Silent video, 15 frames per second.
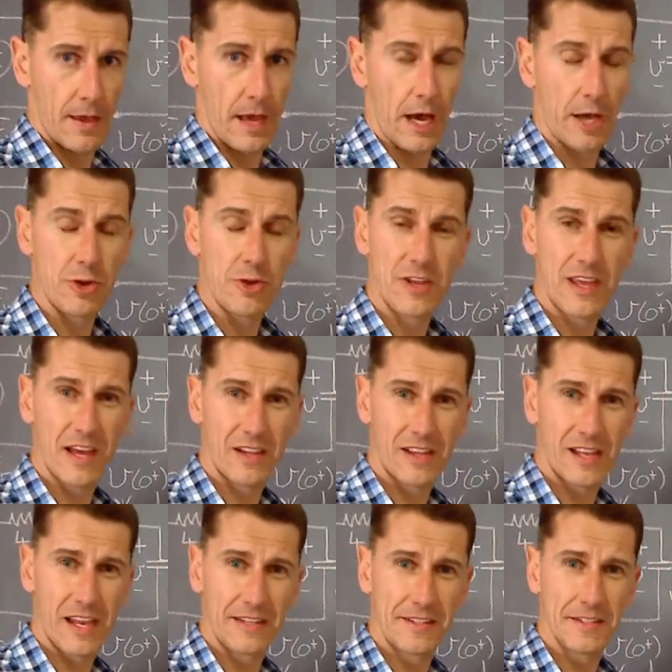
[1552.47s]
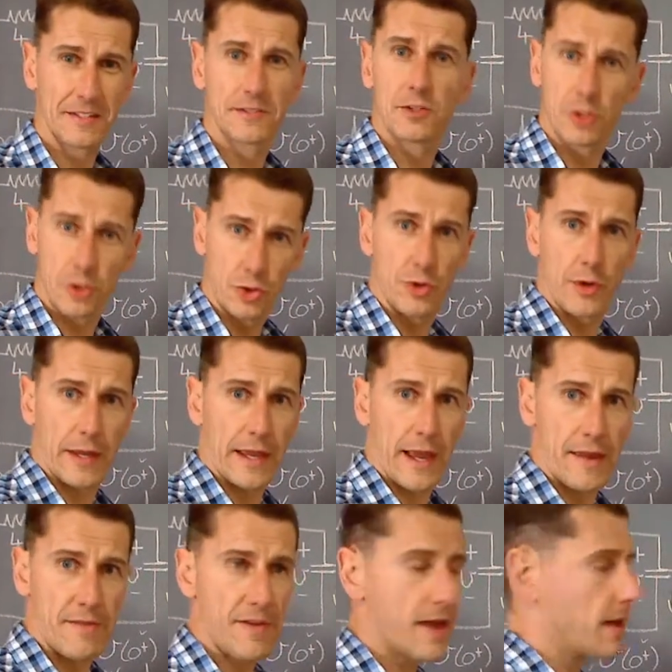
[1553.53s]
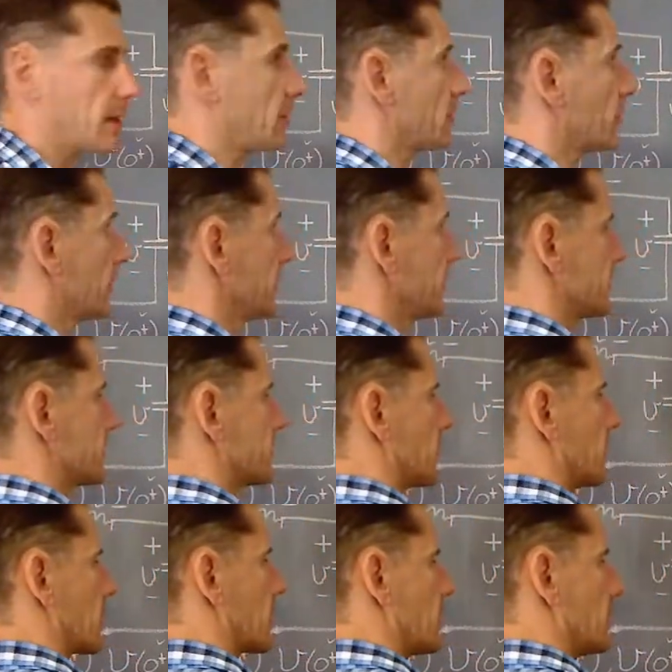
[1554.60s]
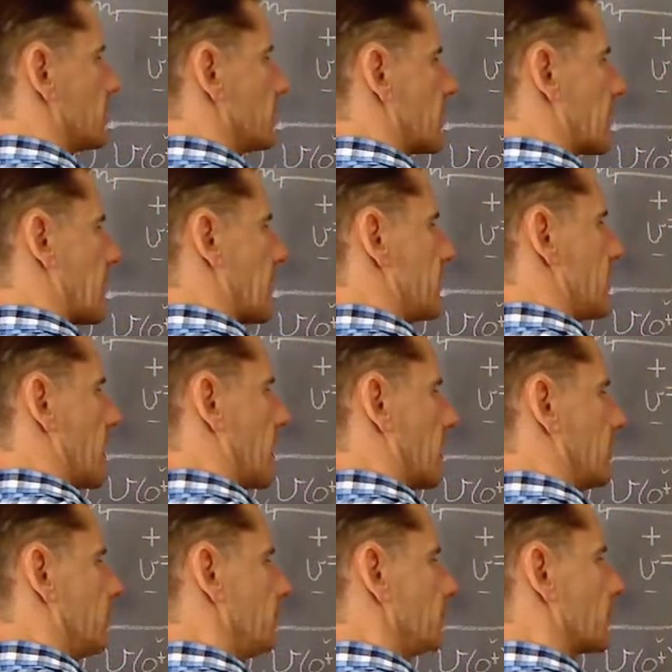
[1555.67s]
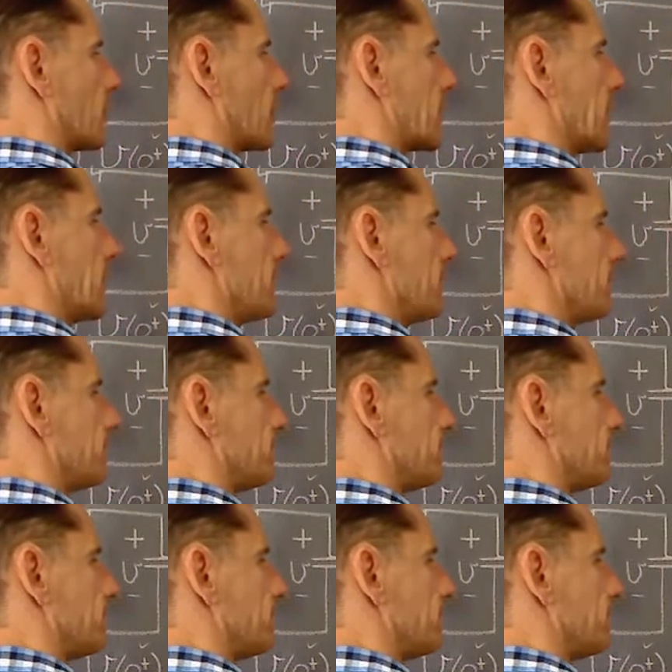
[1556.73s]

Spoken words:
How do you calculate it? Do a KVL, right? So we're going to do a KVL quickly